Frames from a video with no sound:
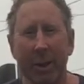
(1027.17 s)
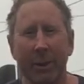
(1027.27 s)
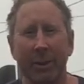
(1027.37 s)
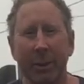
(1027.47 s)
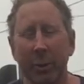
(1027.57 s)

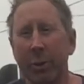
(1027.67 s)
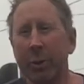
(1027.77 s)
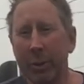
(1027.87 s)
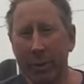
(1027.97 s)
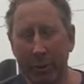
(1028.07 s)

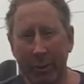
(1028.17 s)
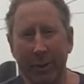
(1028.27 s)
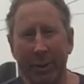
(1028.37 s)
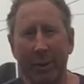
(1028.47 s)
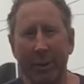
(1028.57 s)
CO2 is
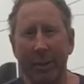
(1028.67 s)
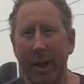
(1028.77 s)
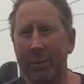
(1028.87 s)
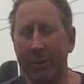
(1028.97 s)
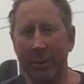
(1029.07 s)
released into the
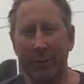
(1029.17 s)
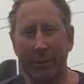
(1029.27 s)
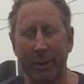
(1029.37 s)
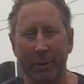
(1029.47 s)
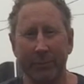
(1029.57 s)

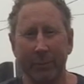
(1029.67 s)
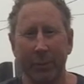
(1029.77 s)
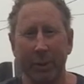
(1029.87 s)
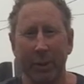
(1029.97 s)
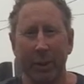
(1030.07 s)
atmosphere,
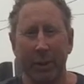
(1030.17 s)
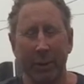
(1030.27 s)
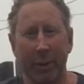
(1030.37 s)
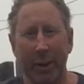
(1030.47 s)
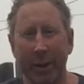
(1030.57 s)

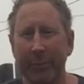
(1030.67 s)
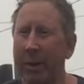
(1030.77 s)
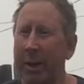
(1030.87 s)
correct?